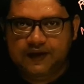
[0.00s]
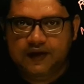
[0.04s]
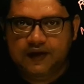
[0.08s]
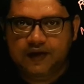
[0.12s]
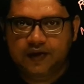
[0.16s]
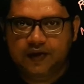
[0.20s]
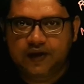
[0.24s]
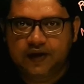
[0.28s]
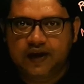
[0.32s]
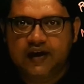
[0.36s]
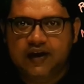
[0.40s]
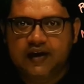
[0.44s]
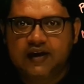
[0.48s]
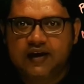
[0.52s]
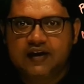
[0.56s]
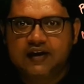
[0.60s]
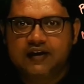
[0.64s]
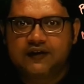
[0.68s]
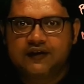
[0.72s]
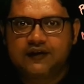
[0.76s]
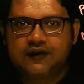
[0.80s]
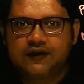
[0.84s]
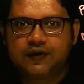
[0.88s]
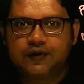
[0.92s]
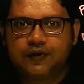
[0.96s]
Okay,
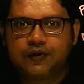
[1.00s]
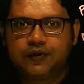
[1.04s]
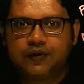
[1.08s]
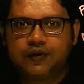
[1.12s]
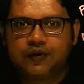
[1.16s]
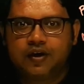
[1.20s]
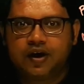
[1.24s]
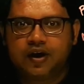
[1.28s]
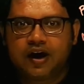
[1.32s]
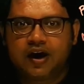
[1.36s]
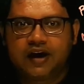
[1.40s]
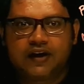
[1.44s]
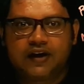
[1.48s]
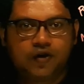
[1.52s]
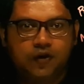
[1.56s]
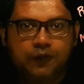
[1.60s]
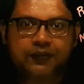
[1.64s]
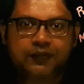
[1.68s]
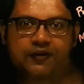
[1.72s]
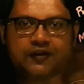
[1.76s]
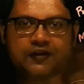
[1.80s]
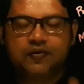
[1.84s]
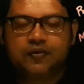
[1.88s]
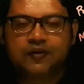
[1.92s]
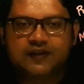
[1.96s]
so I hope
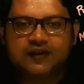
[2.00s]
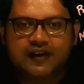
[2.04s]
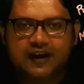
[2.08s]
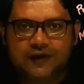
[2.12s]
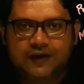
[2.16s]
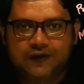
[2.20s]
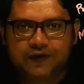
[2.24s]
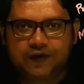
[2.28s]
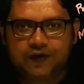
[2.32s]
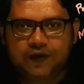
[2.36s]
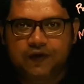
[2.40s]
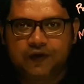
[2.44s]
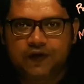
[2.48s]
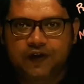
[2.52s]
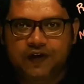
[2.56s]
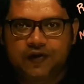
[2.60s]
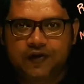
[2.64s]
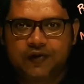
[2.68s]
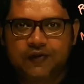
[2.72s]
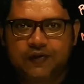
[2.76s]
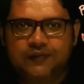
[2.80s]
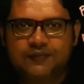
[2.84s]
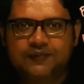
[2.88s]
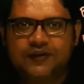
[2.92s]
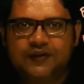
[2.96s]
this was helpful for
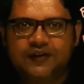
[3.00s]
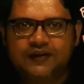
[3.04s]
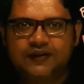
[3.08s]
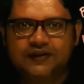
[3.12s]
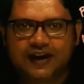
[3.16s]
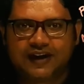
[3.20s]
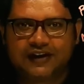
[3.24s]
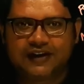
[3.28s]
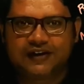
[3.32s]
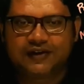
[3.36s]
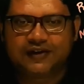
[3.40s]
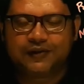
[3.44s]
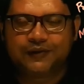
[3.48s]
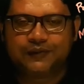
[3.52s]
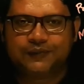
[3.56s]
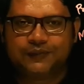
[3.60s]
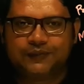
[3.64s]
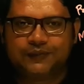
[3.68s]
you. Thank you.